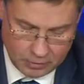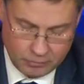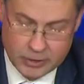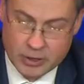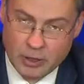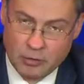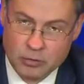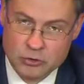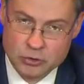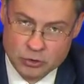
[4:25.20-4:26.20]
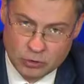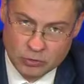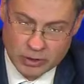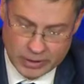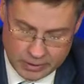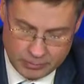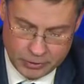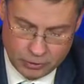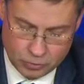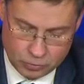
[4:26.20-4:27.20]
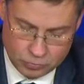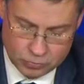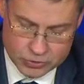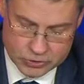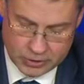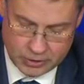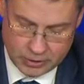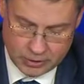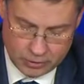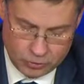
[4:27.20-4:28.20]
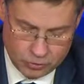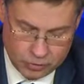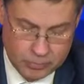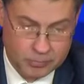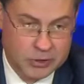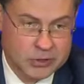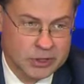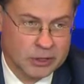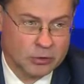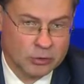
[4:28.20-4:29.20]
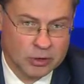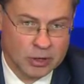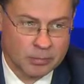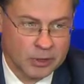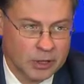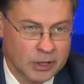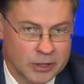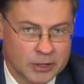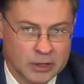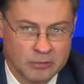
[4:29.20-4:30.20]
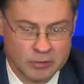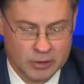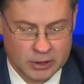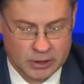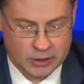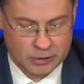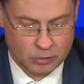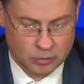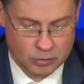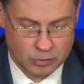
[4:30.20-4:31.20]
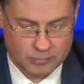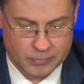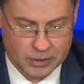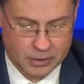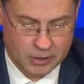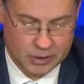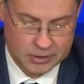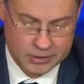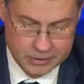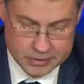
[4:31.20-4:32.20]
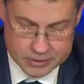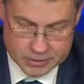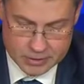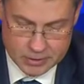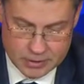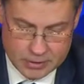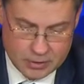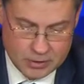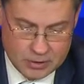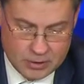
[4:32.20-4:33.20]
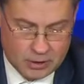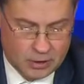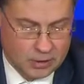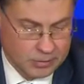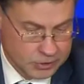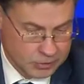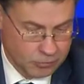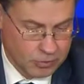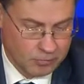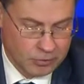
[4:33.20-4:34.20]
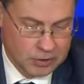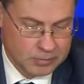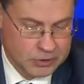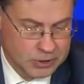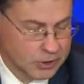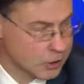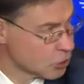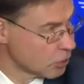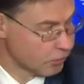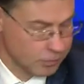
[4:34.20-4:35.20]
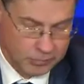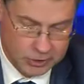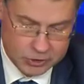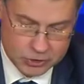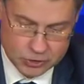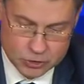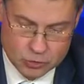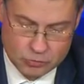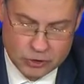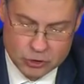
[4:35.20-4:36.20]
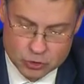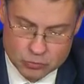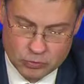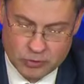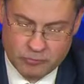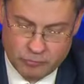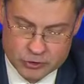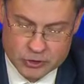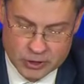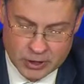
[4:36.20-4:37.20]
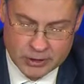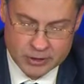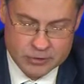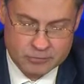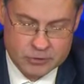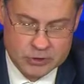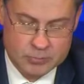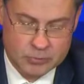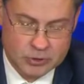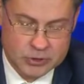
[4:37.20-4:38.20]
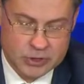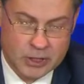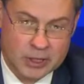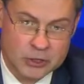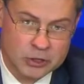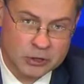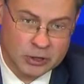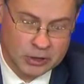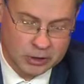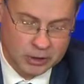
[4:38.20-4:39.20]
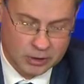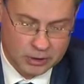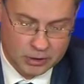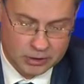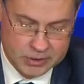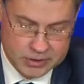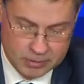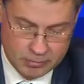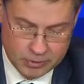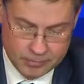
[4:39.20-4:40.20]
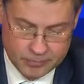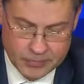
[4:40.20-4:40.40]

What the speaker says: We have strong AML rules in Europe, but they are not applied evenly in all countries. Therefore, I welcome the intention of ministers to issue a further guidance for this policy action in December.